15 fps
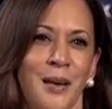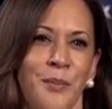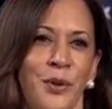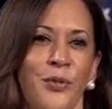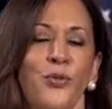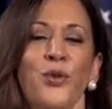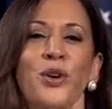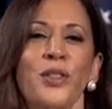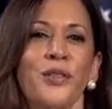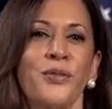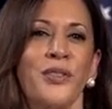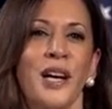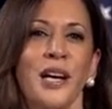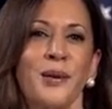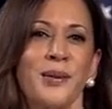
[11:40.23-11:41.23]
Before the
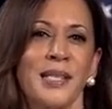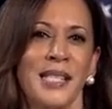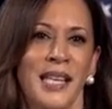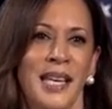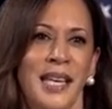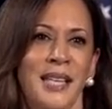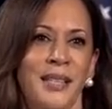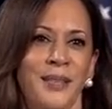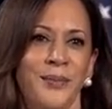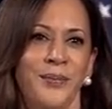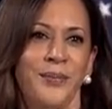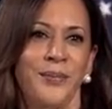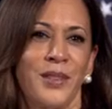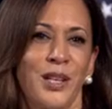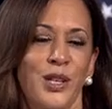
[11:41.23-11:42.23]
virus hit,
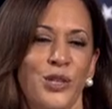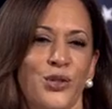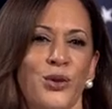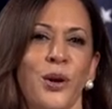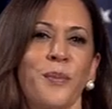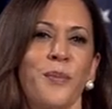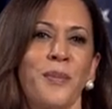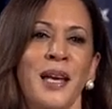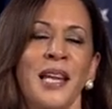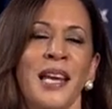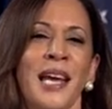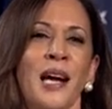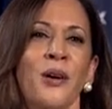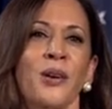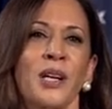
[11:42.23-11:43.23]
Trump made
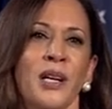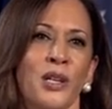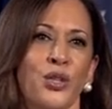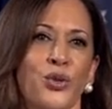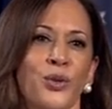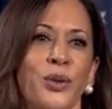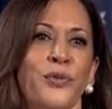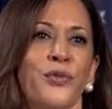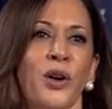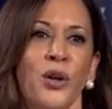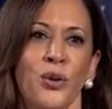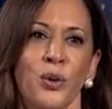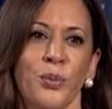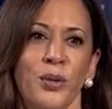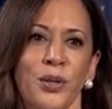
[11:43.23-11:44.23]
our country
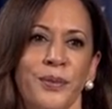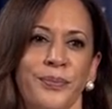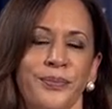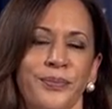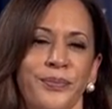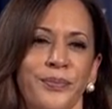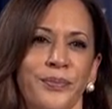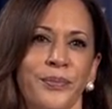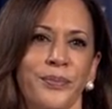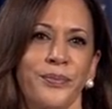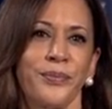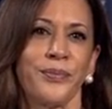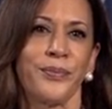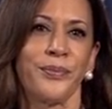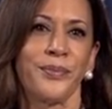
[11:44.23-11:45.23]
vulnerable.
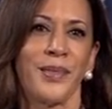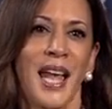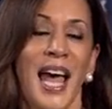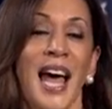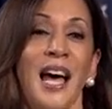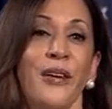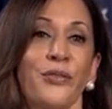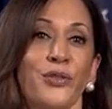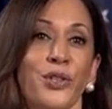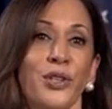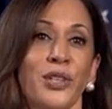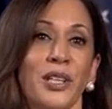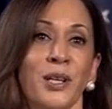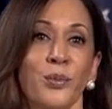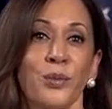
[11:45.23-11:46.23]

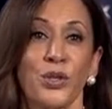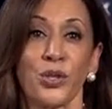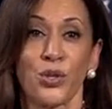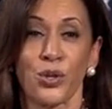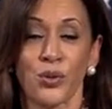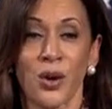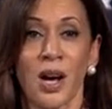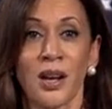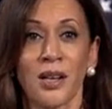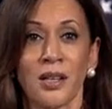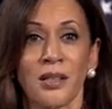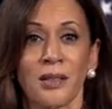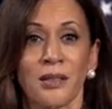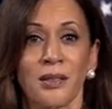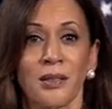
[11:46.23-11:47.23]
After it was
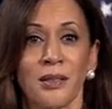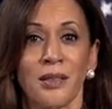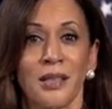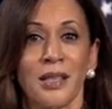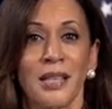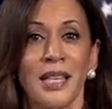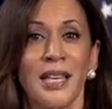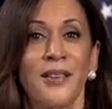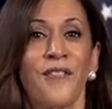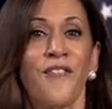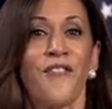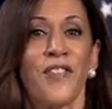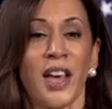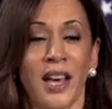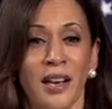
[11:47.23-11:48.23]
struck, he
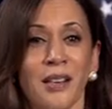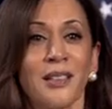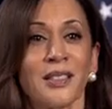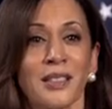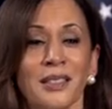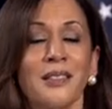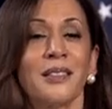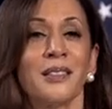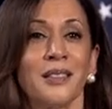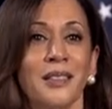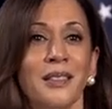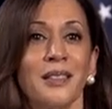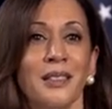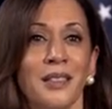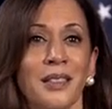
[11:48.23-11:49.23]
failed
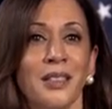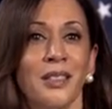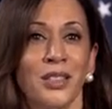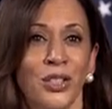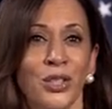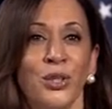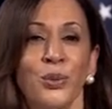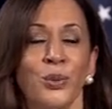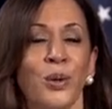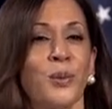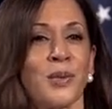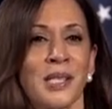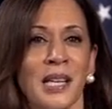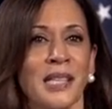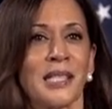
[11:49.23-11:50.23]
to do what
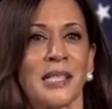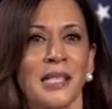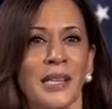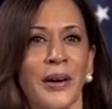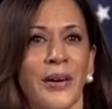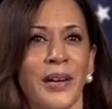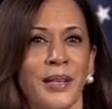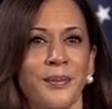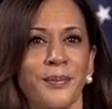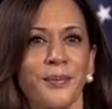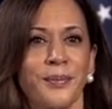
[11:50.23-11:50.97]
was necessary.